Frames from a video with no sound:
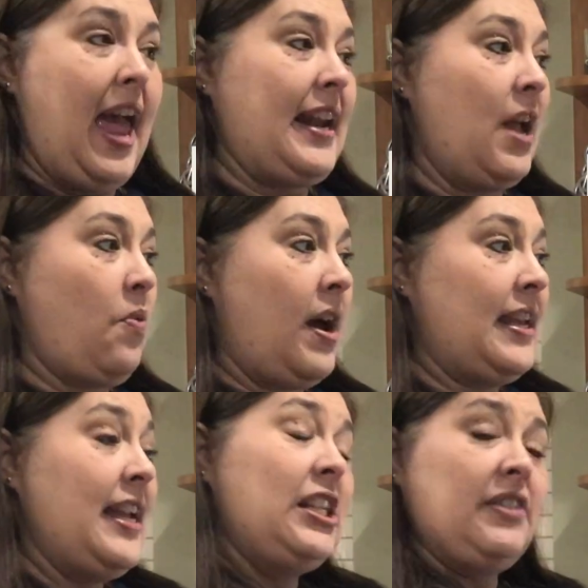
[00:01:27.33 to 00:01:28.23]
And I want
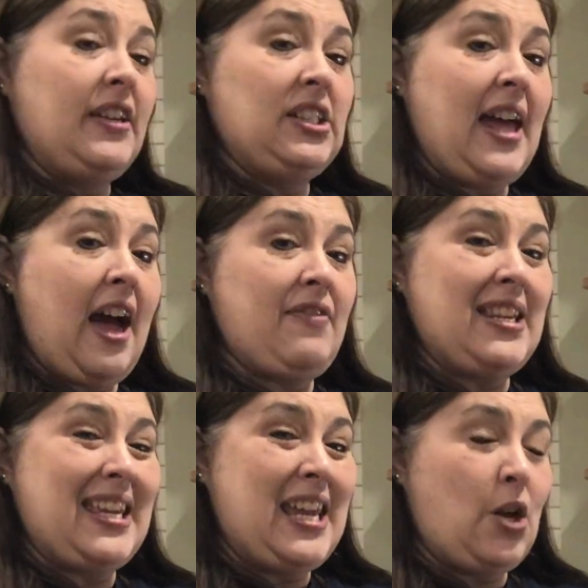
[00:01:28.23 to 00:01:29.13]
each of us to have
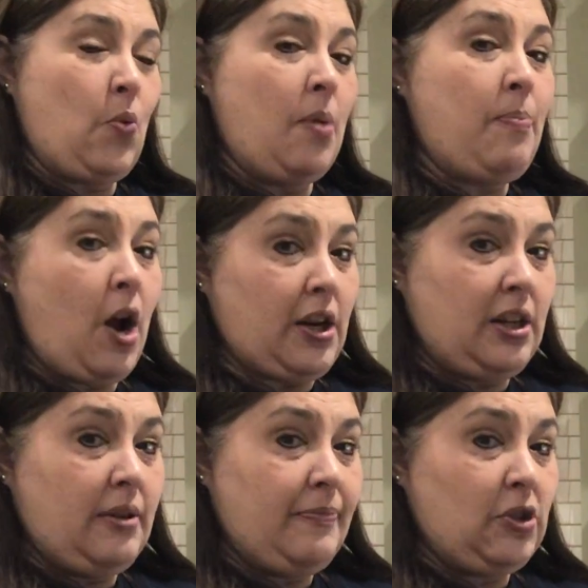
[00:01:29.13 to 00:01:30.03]
an equal part,
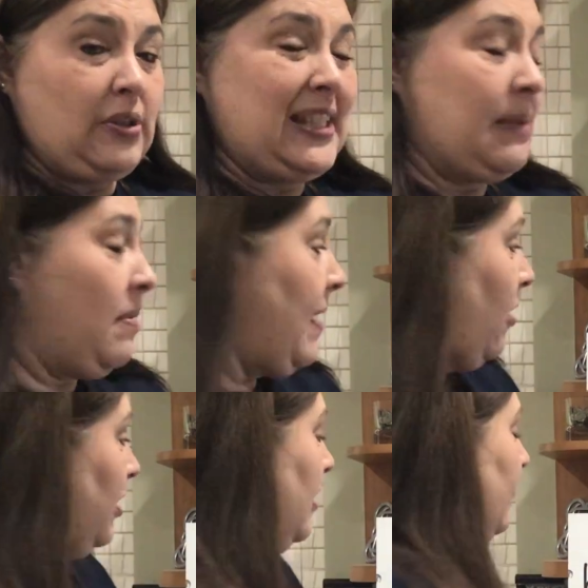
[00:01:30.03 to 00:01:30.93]
so same amount.